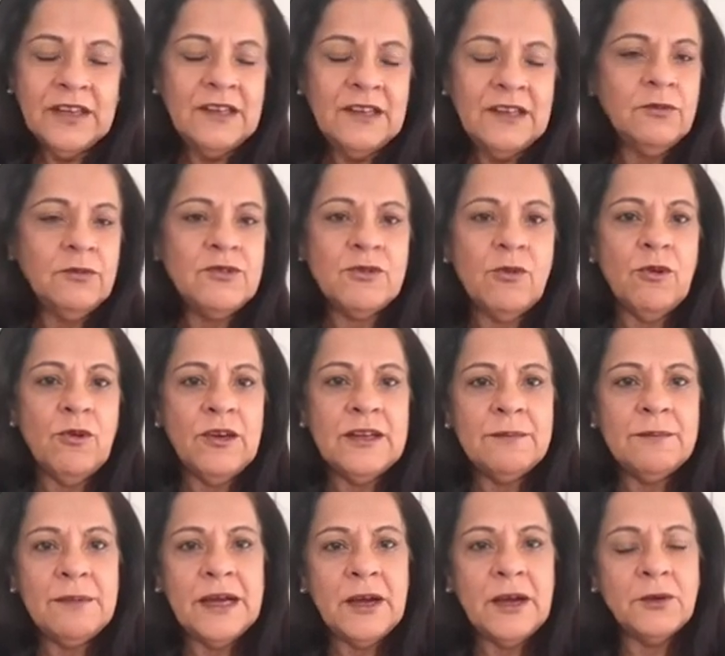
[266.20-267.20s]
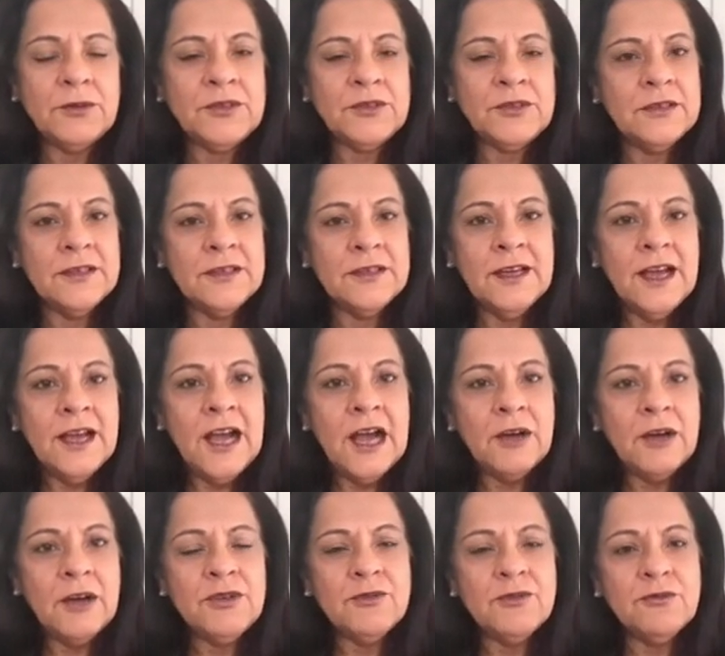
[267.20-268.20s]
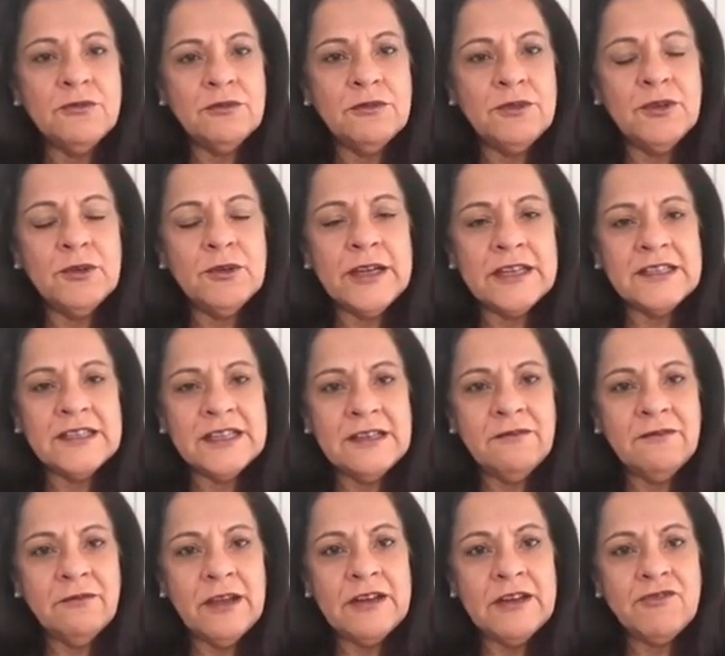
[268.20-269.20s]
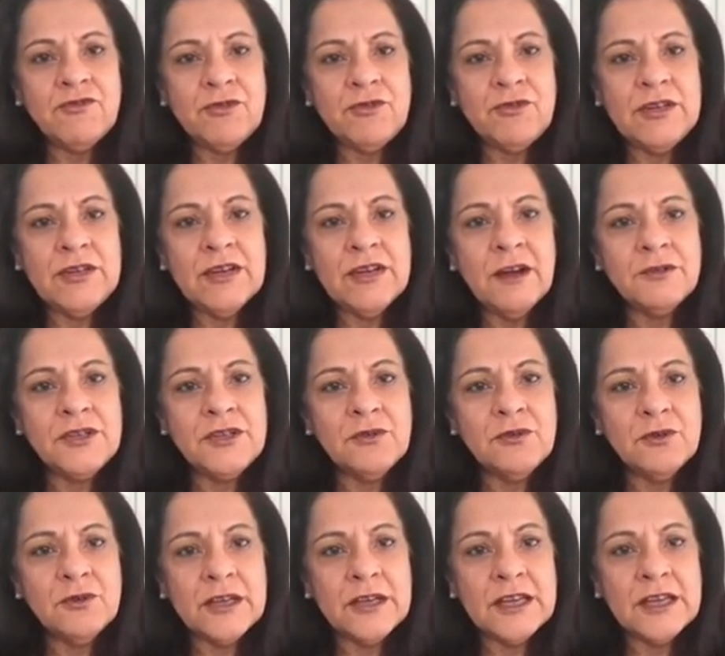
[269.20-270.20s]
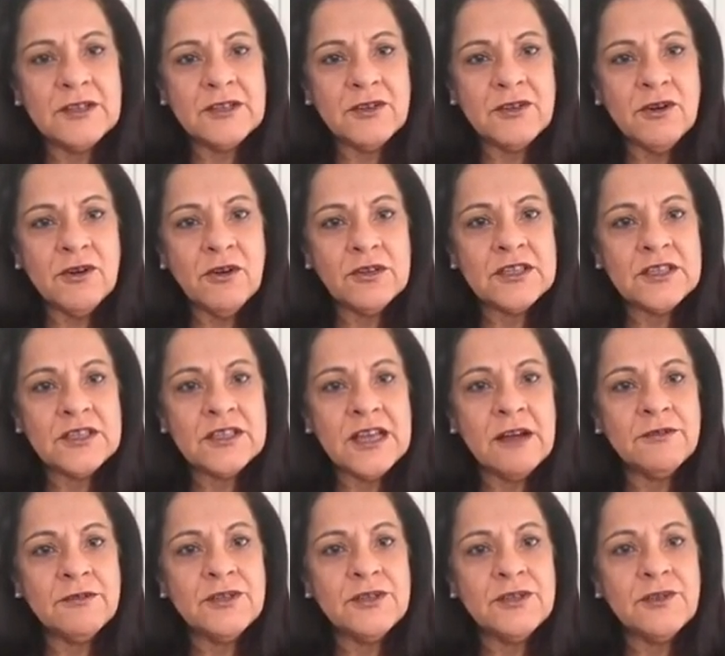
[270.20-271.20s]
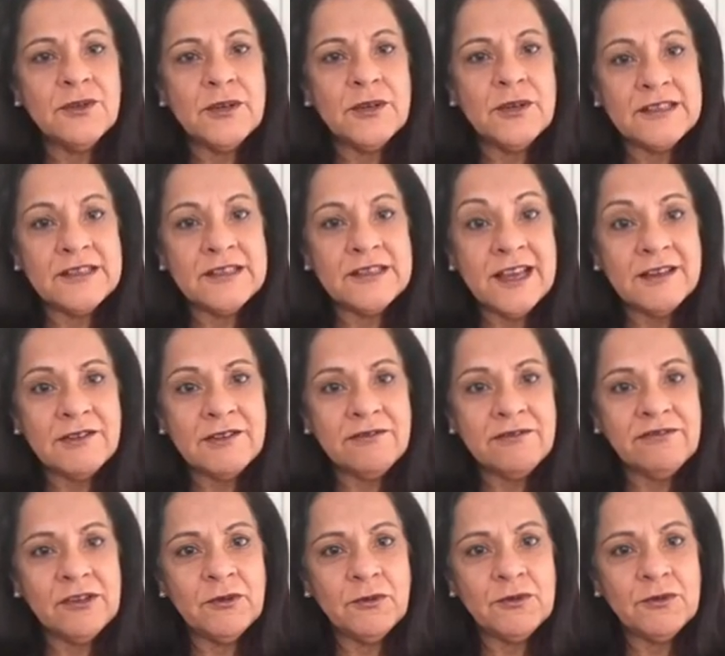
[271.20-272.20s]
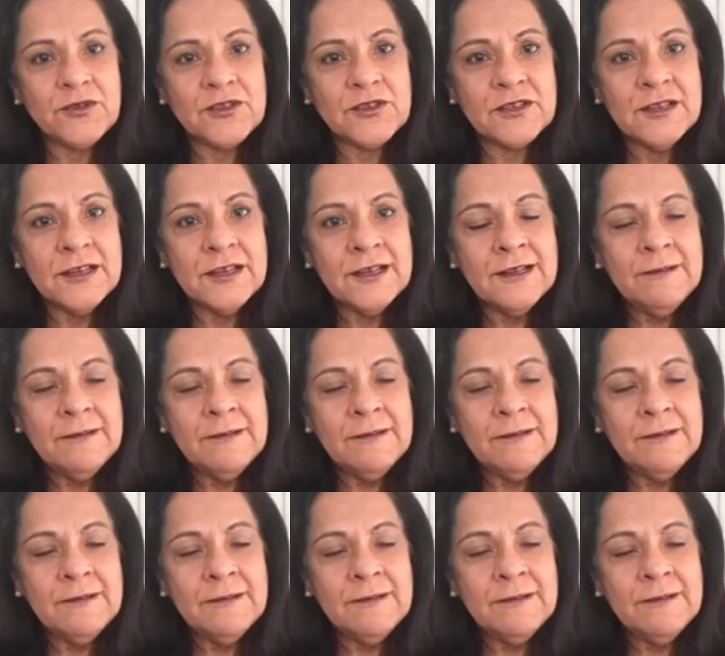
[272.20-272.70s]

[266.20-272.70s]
it was all about how do you look at inventory? How do you look at costs? How do you look at cash flows?